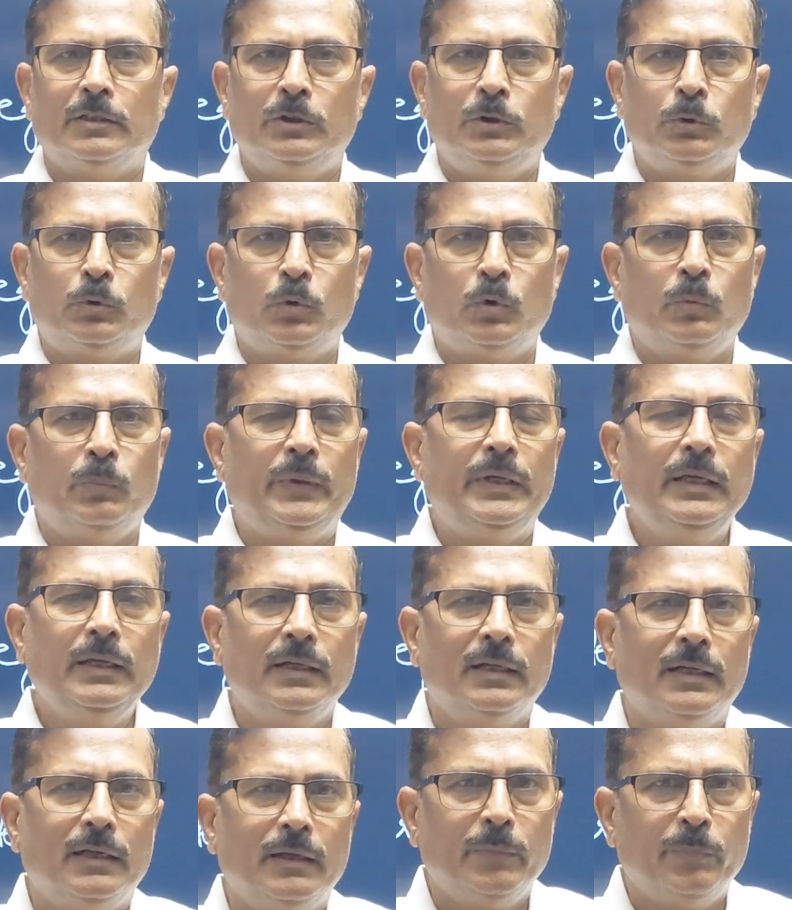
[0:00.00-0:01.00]
You should
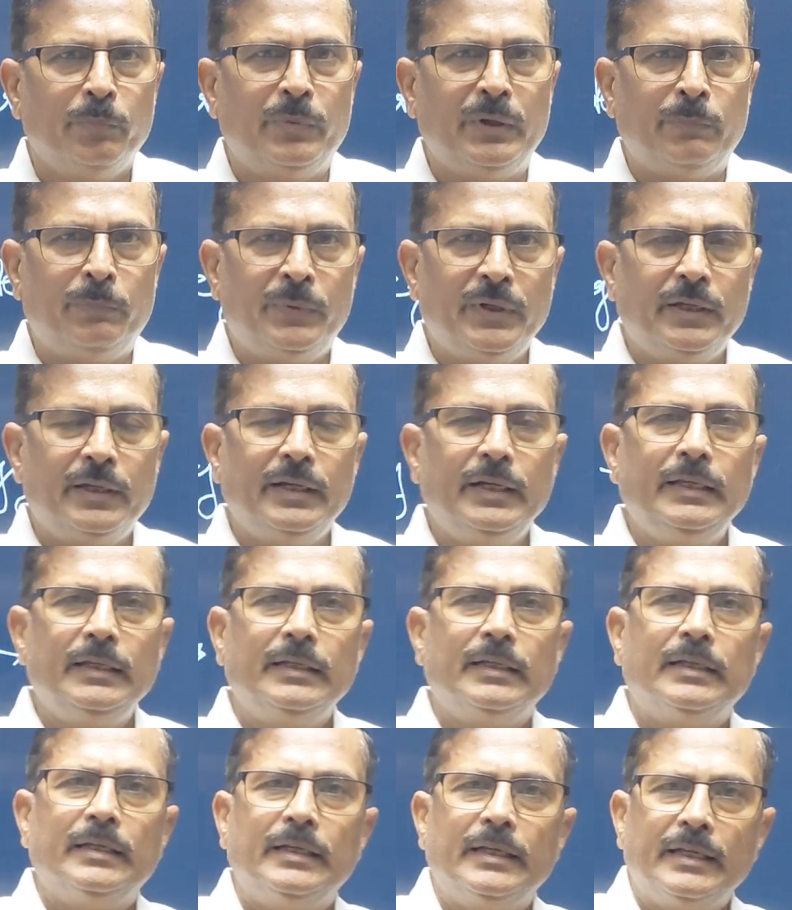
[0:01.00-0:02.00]
be
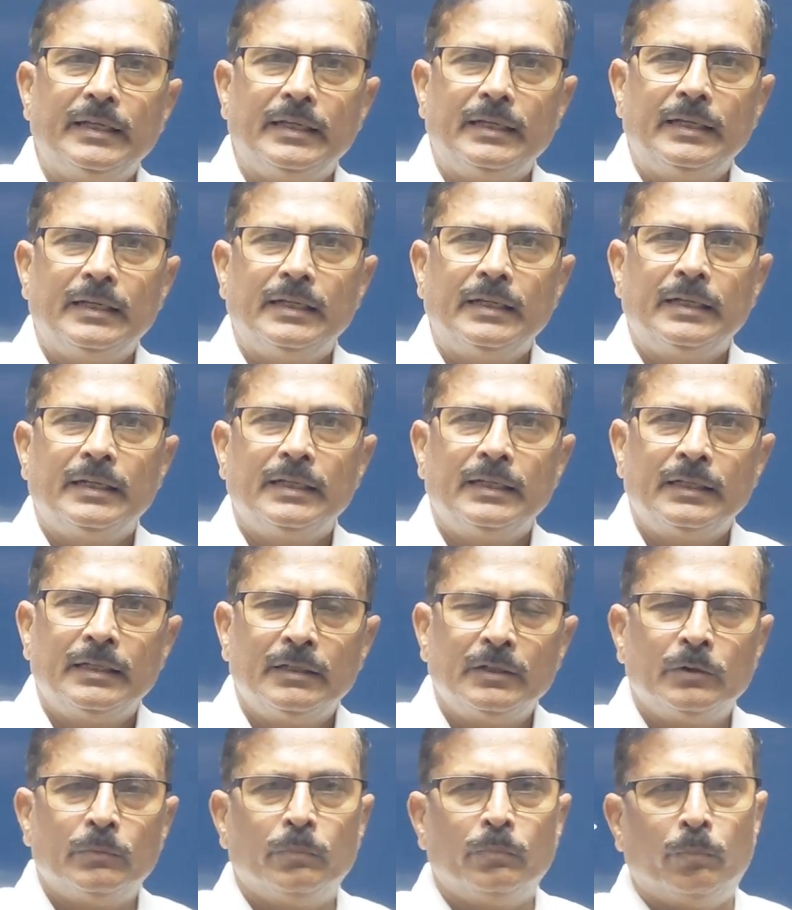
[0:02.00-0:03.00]
preparing
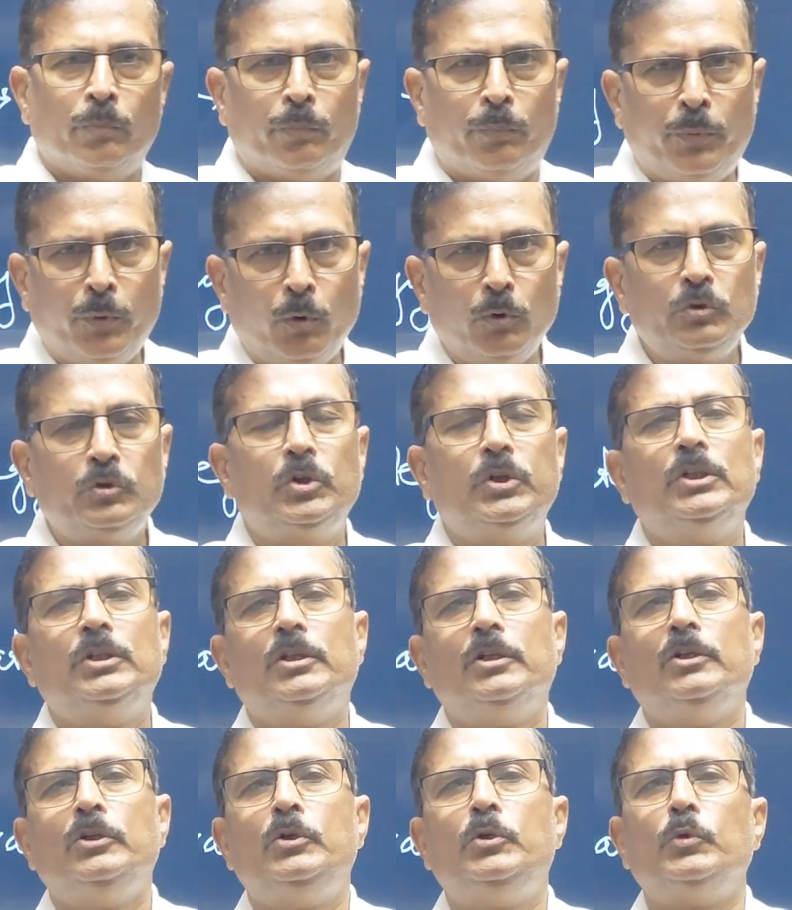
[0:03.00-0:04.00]
both
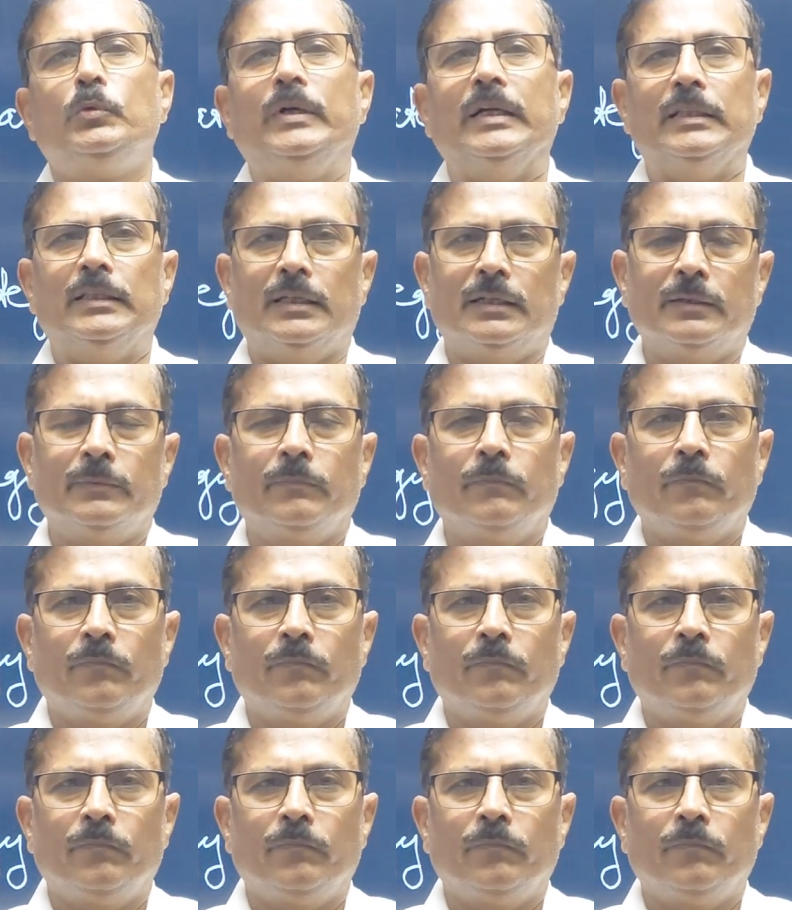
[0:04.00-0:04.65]
together.